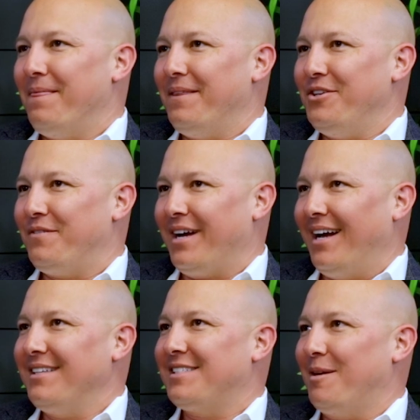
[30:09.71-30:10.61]
You've got
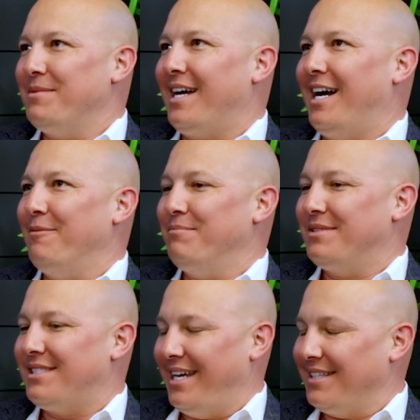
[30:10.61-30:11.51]
to
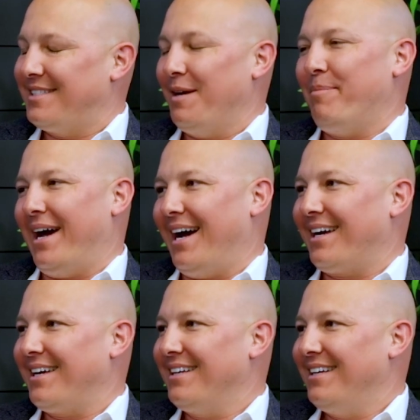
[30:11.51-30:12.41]
sometimes take a step
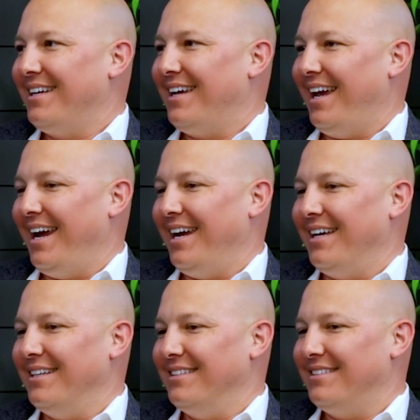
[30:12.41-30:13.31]
back
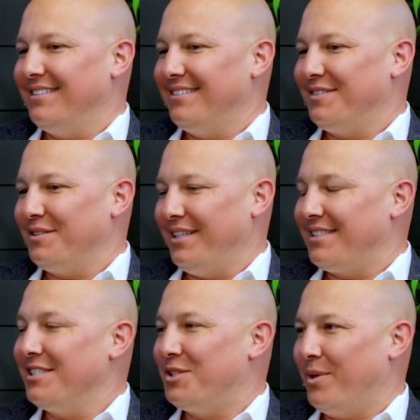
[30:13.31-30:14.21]
and
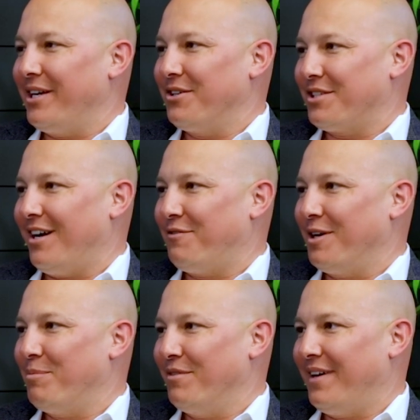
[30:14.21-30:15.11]
listen to what your
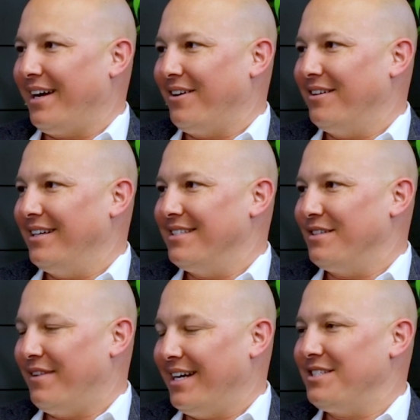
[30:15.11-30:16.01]
software provider is
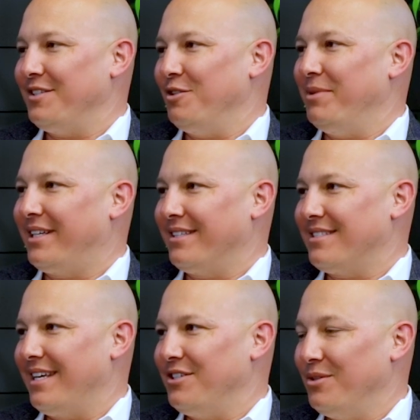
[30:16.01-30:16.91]
advising you,
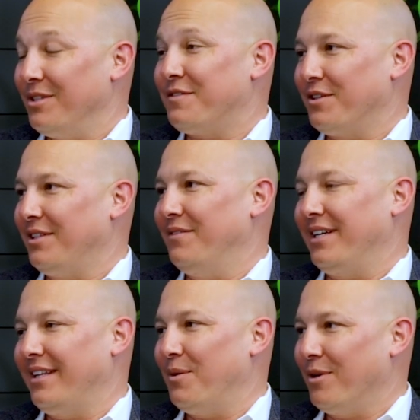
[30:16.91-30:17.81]
because they do this for a
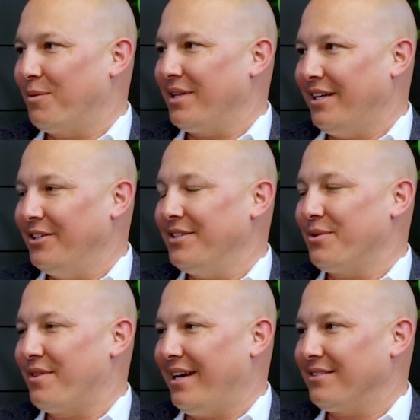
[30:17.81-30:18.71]
living and they work with hundreds
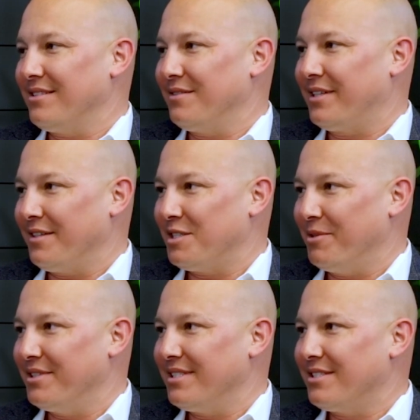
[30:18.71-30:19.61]
or thousands of
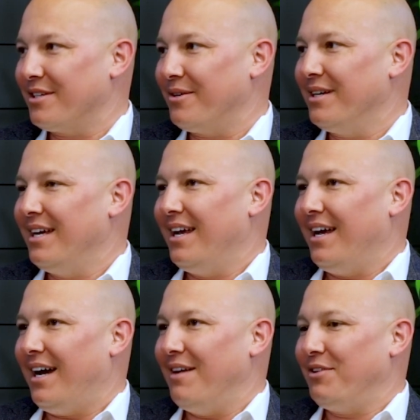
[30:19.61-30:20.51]
customers. And so
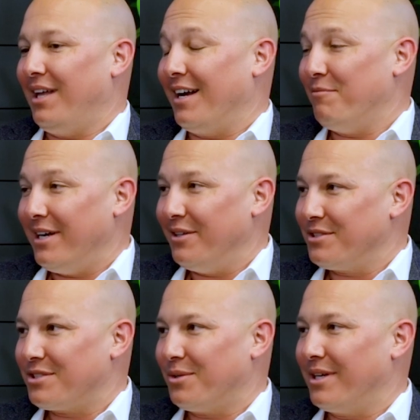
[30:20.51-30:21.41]
I have a lot of my own
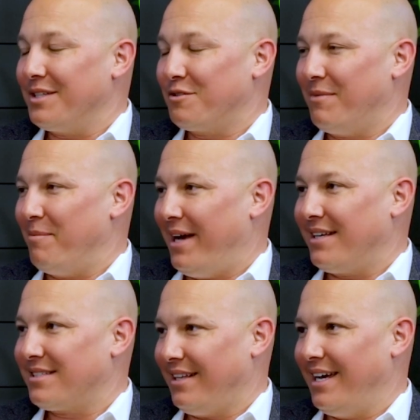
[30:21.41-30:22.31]
stories from my
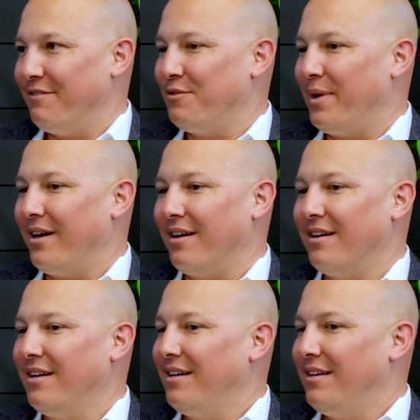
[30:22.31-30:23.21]
past life where